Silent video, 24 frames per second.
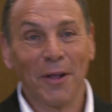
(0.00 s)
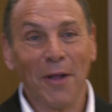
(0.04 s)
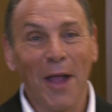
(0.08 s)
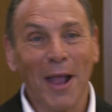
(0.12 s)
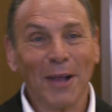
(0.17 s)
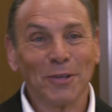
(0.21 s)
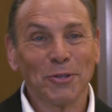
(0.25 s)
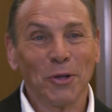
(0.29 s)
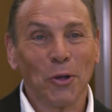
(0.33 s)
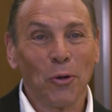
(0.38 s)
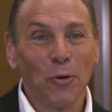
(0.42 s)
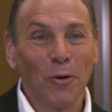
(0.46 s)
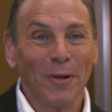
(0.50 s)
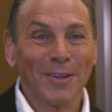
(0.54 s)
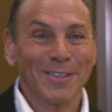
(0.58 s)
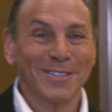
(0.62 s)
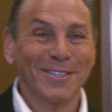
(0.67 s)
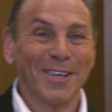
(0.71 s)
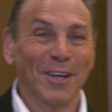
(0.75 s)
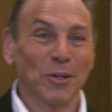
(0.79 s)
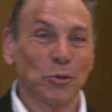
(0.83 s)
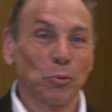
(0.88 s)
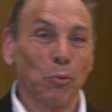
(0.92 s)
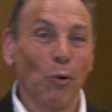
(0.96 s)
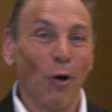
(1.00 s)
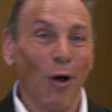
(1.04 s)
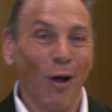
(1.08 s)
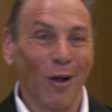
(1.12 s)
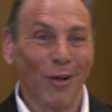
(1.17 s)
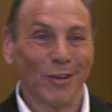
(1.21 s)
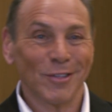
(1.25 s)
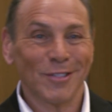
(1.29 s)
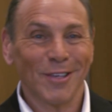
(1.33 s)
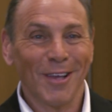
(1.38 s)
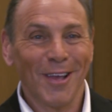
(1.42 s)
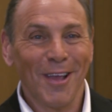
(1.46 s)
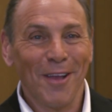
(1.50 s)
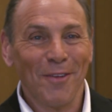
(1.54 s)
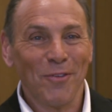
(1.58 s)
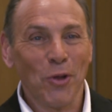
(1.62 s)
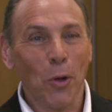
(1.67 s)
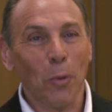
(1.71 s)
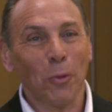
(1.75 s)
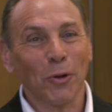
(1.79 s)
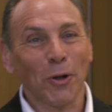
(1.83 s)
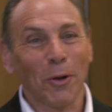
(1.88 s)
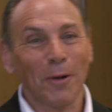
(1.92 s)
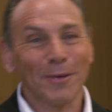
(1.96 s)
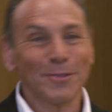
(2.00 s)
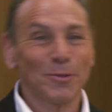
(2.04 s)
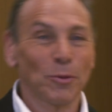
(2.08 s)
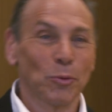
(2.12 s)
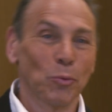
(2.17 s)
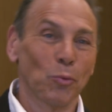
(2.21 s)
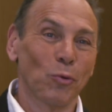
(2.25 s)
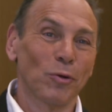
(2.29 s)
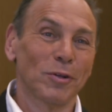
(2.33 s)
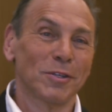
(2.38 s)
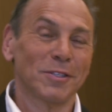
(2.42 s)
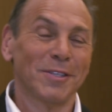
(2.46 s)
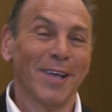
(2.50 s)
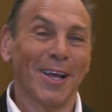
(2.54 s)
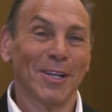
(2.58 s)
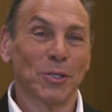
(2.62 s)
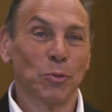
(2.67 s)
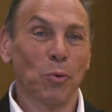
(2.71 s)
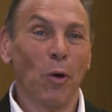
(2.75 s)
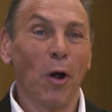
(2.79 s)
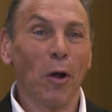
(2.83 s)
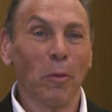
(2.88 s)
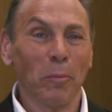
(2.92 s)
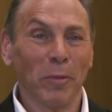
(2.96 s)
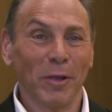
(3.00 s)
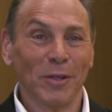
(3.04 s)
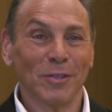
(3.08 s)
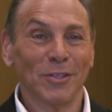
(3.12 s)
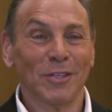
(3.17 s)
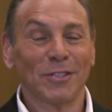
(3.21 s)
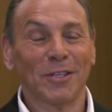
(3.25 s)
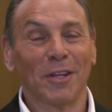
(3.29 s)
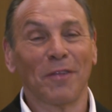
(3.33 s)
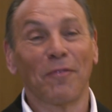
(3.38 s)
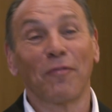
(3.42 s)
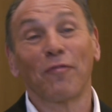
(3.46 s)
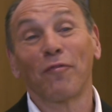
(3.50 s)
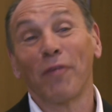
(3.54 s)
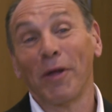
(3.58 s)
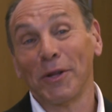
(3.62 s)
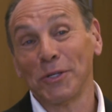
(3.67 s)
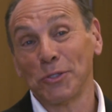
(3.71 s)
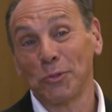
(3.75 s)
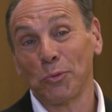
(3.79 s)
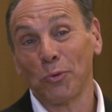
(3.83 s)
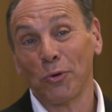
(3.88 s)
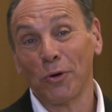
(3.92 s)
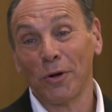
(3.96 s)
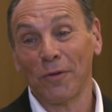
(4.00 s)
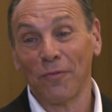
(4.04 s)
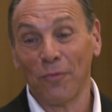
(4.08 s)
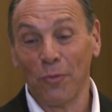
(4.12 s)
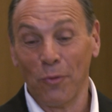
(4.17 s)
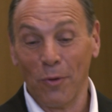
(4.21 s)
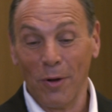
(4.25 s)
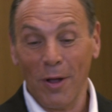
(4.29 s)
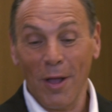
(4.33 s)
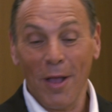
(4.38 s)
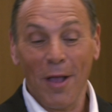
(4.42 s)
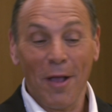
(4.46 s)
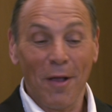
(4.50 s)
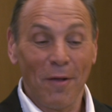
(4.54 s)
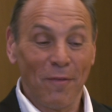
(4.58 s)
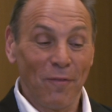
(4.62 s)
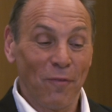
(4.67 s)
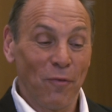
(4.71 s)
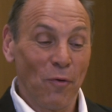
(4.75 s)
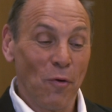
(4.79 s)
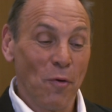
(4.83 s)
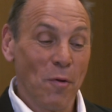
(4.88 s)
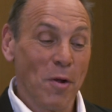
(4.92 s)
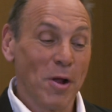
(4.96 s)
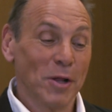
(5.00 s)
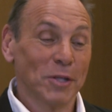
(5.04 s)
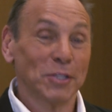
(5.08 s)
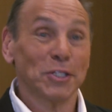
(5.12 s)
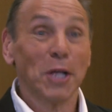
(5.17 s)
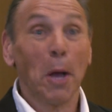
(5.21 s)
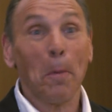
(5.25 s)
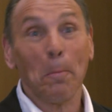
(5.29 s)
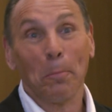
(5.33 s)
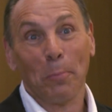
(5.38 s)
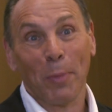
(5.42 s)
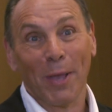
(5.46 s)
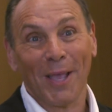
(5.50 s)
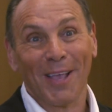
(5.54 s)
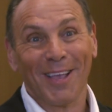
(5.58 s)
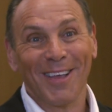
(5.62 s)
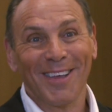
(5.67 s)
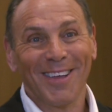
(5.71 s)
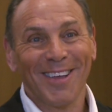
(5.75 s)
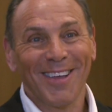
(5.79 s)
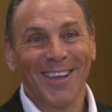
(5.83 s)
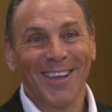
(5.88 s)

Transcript: They're actually called sautoirs. No one knows what the word sautoir means. It's a French word for, for uh, jumping.